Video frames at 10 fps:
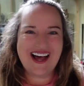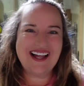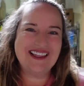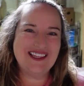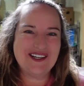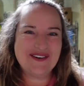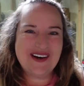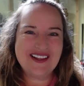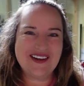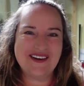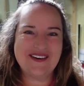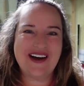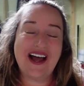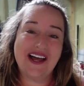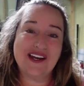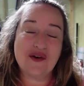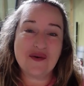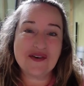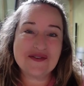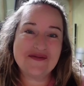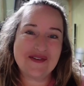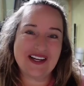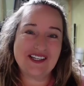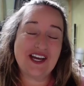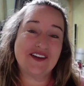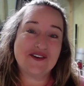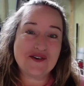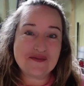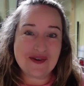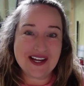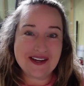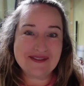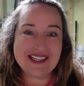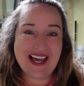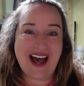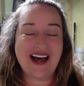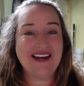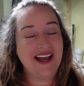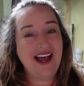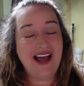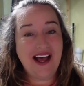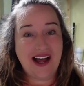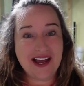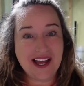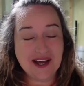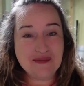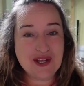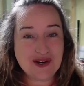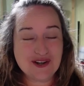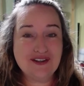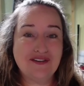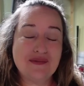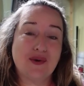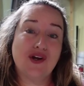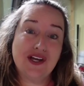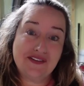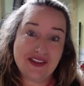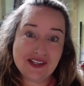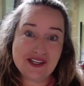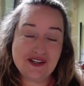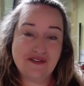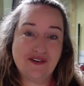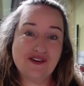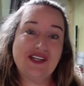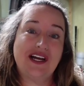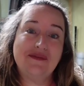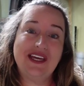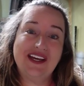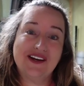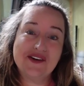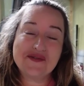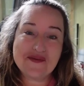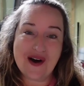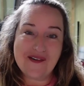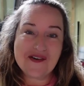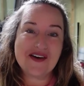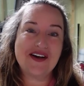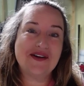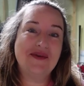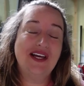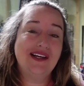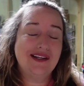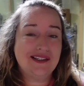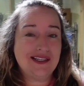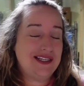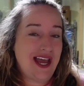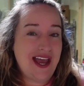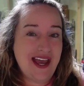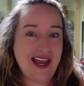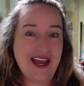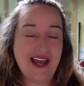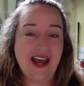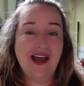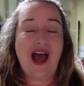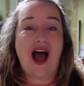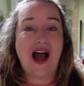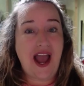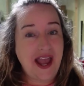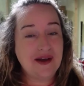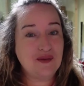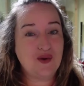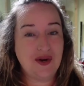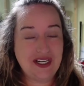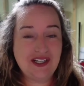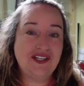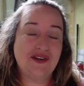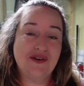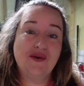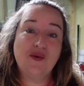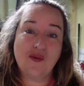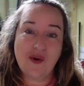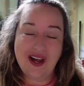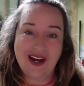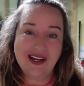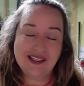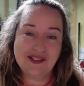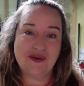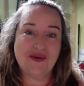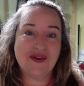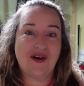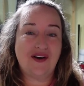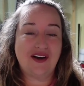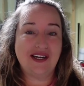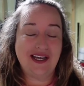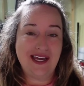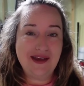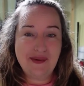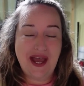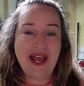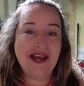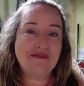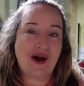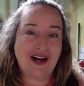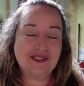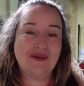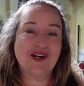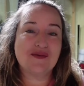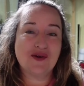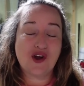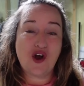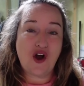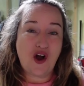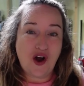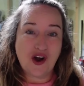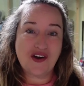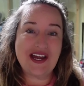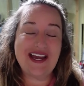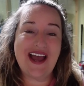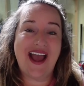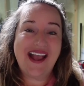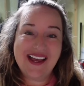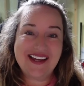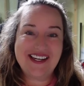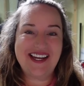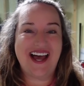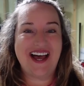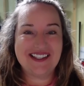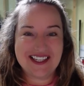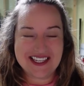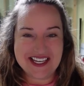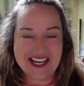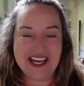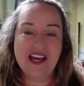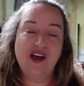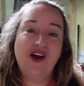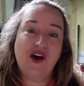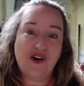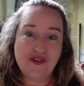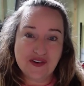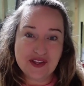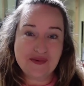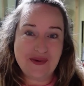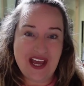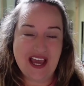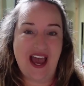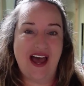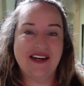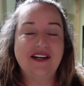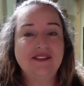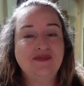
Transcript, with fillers: Hello, hello, and welcome to my channel. My name is Kat. I am the Nurse Flipper. If this is your first time here, welcome. Today, I am going to show you what I sold on eBay, Poshmark, Mercari, and Etsy over the weekend.